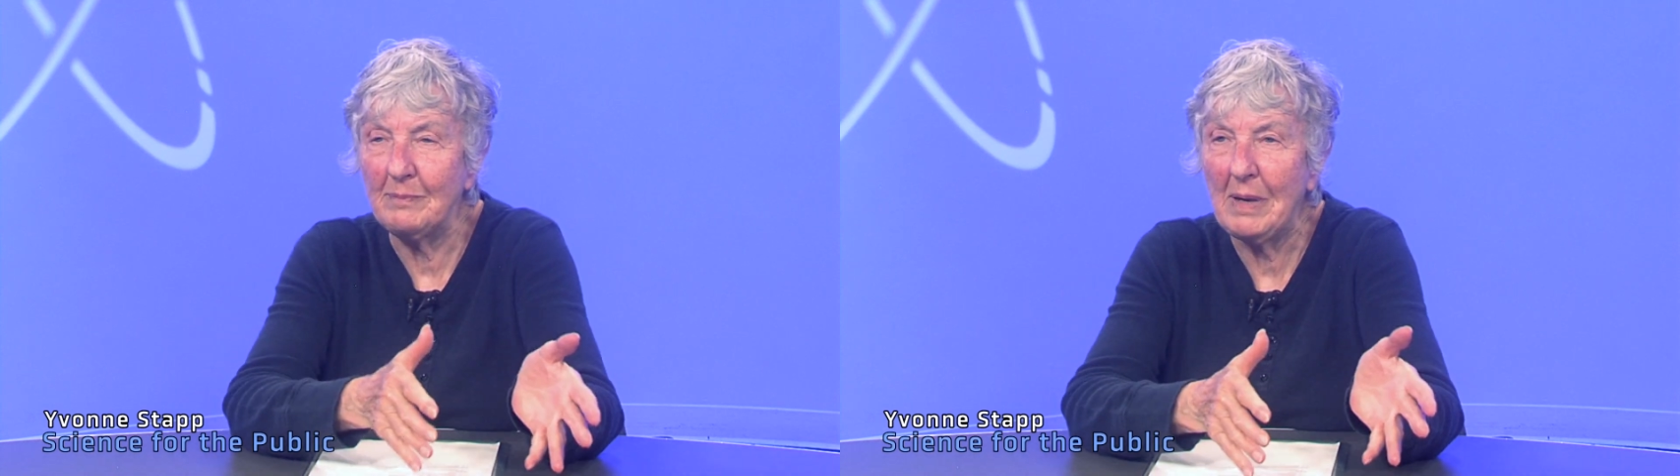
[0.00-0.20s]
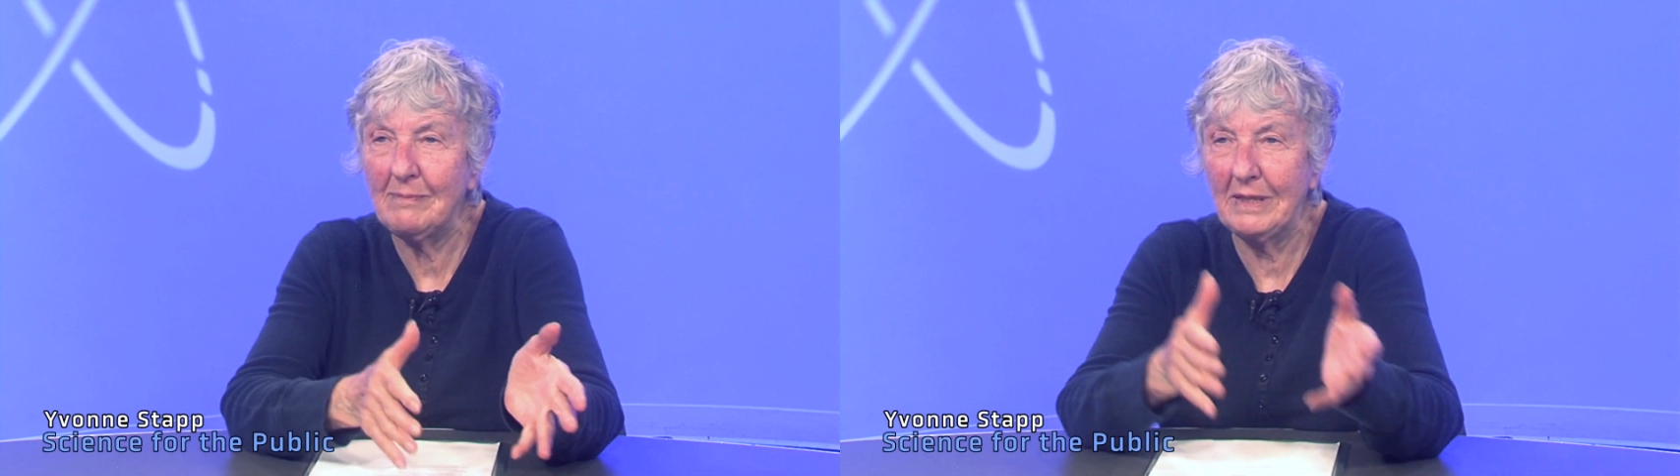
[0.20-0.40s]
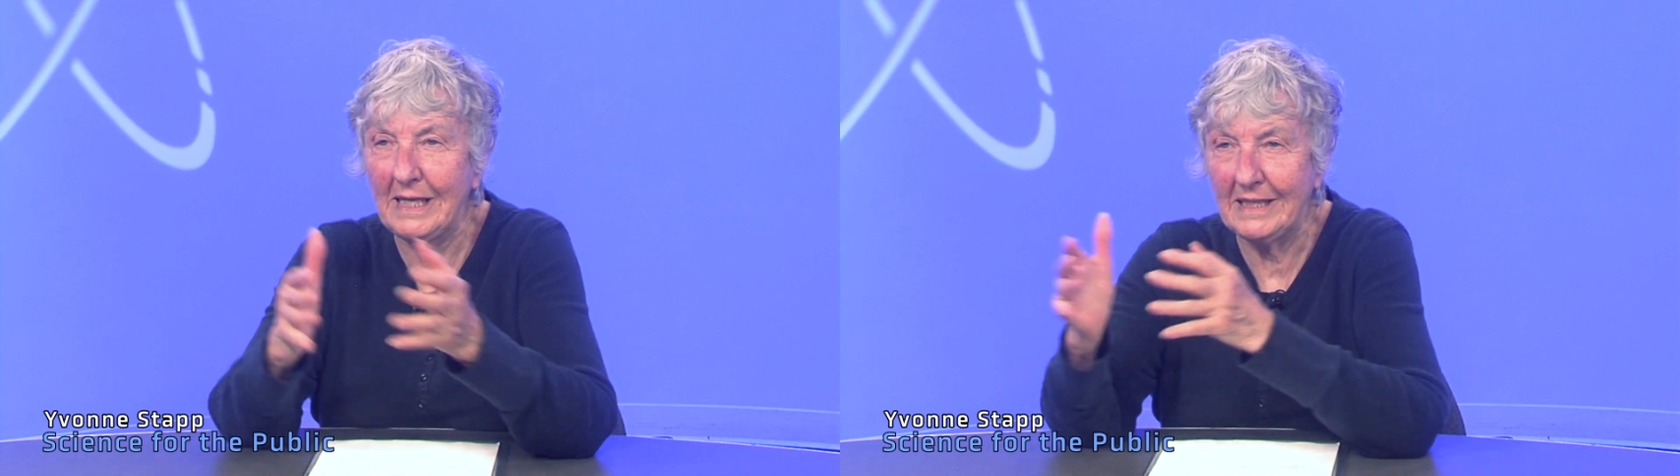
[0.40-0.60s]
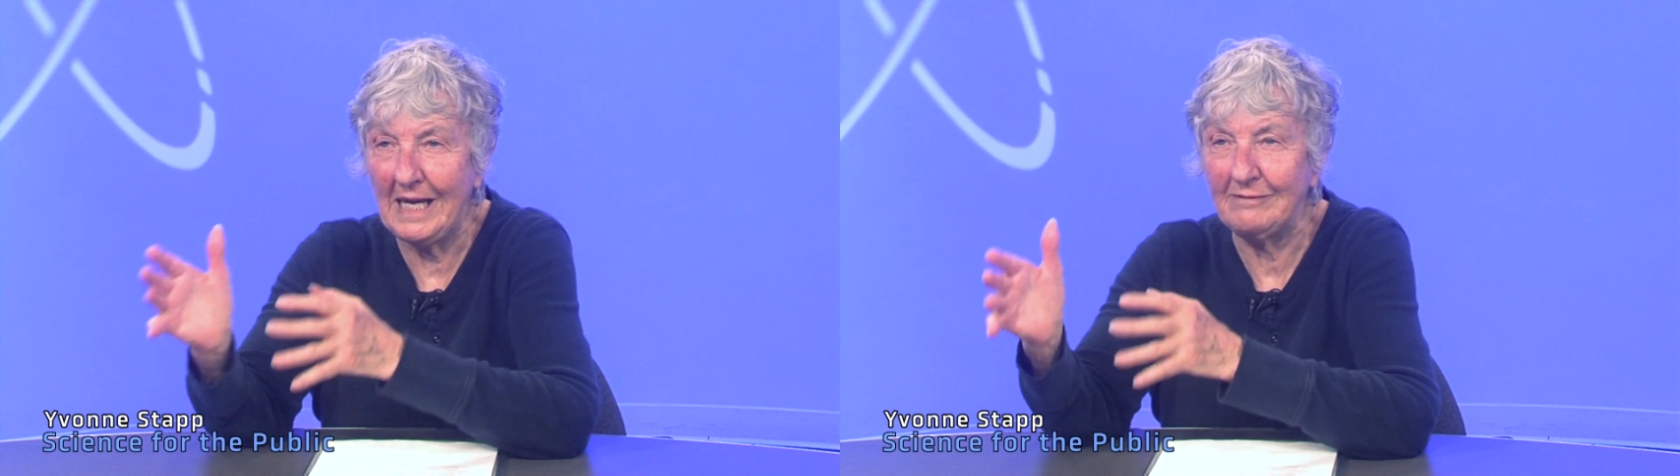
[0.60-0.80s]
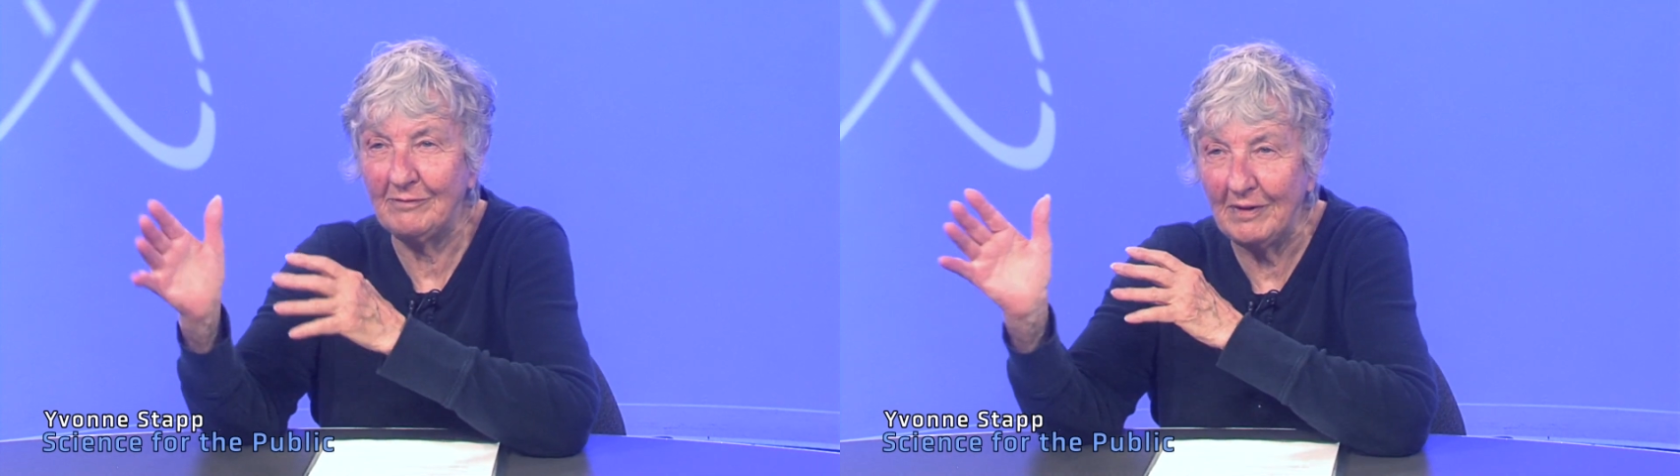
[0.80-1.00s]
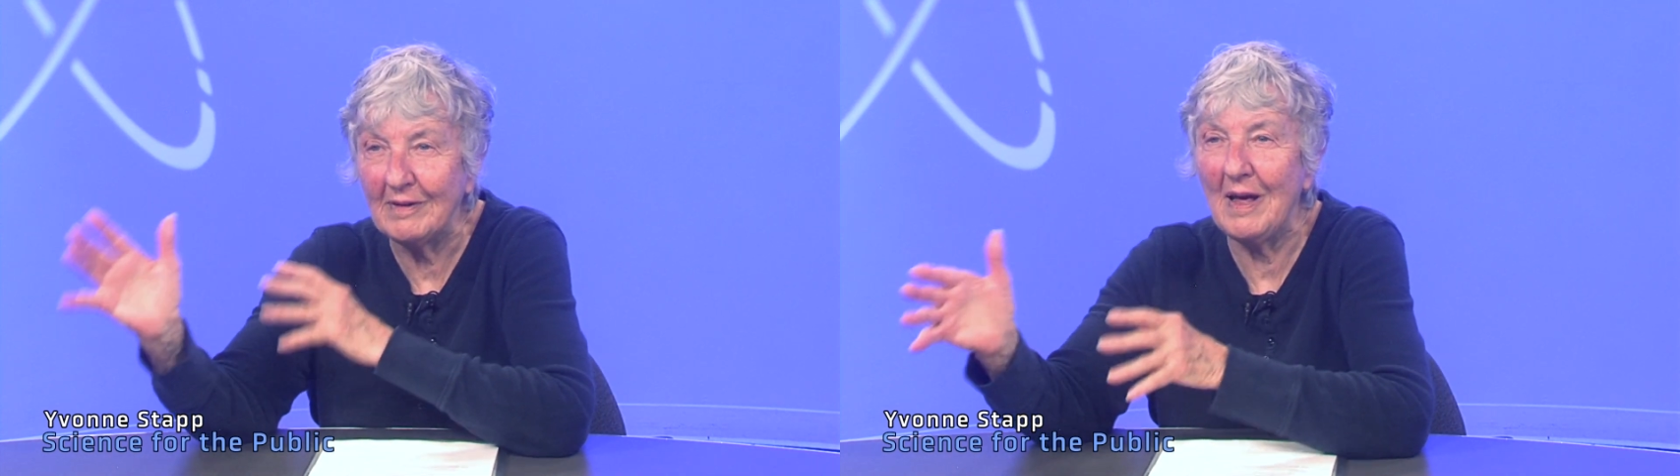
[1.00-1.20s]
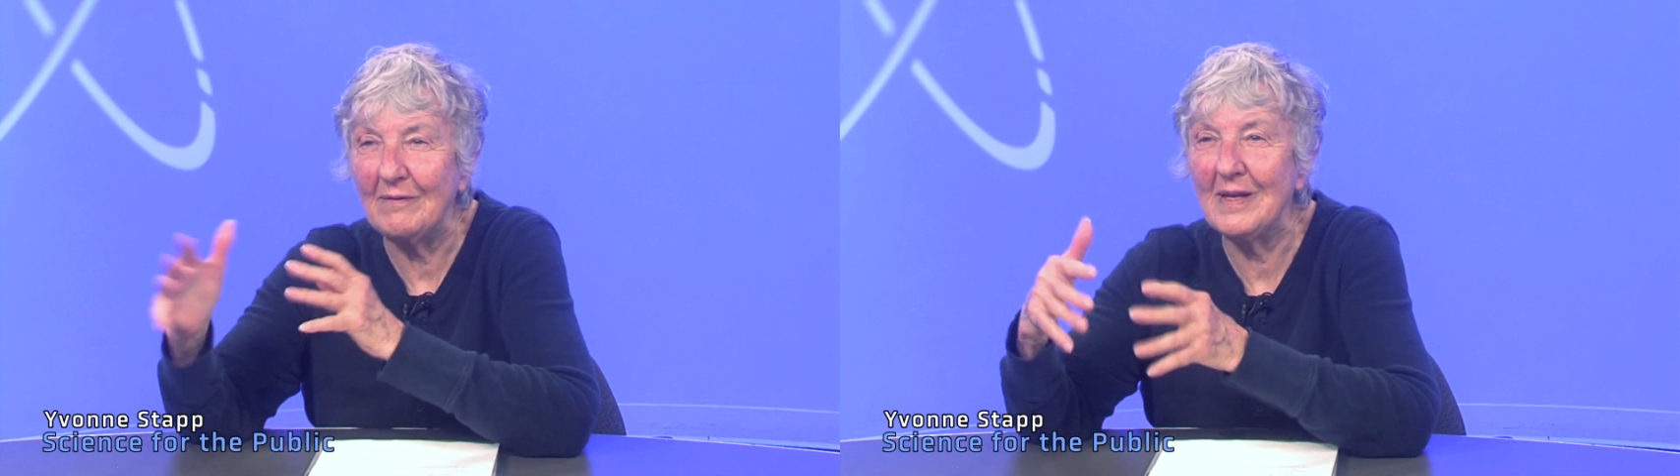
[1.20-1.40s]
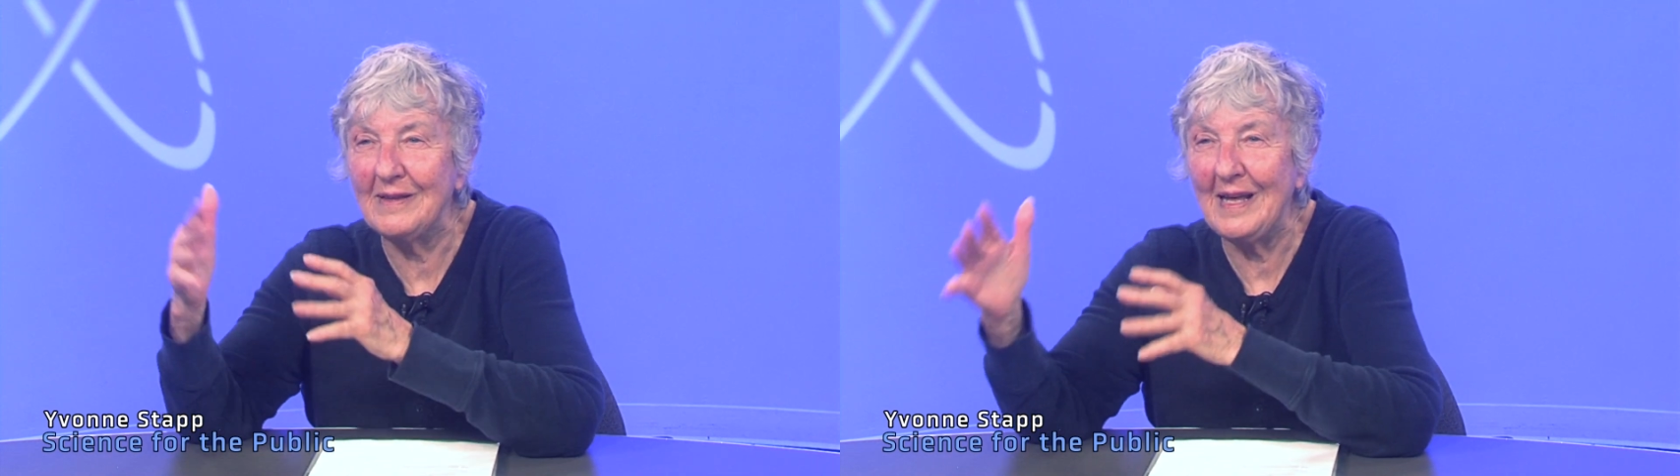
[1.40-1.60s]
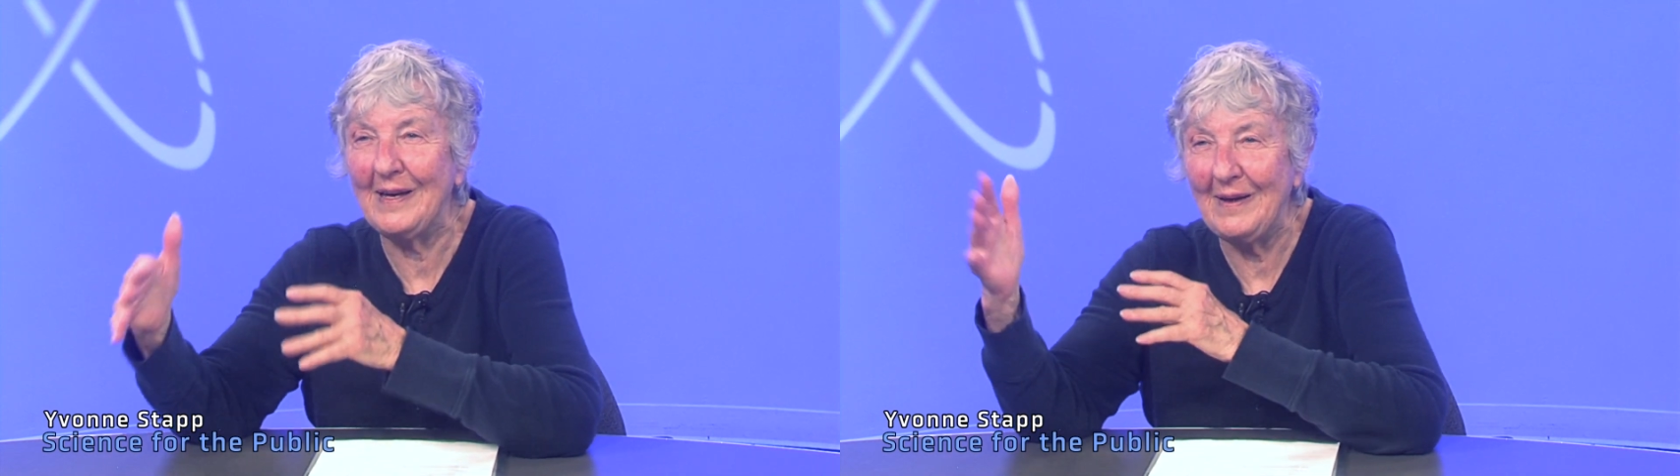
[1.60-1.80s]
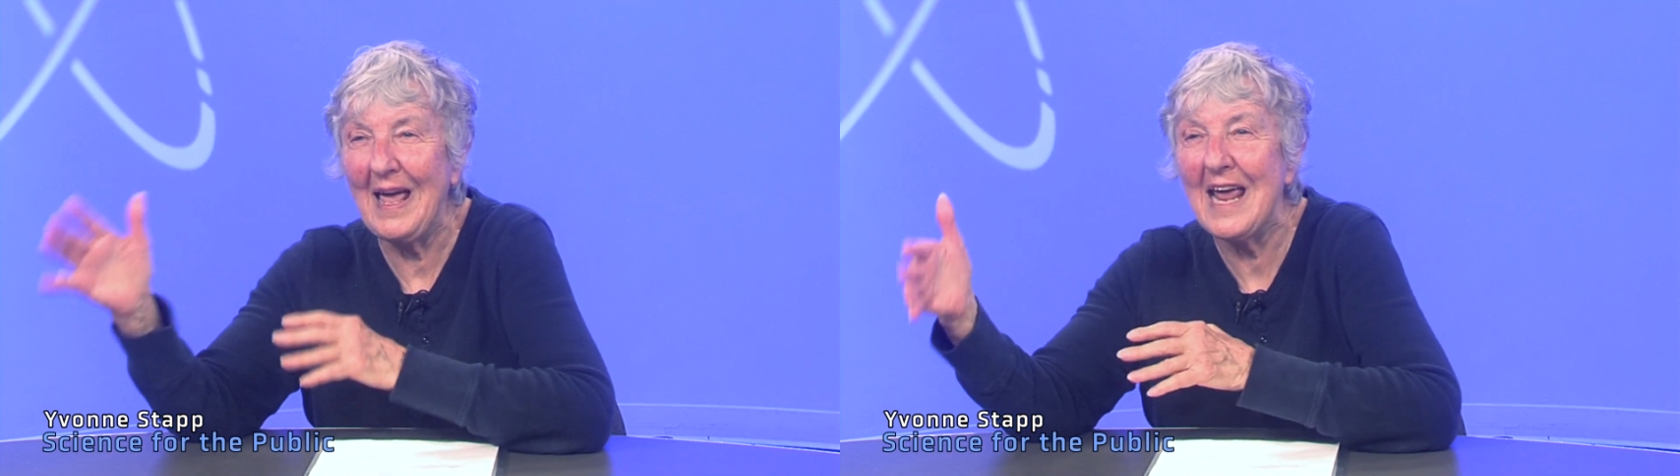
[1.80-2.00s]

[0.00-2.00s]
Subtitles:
public than the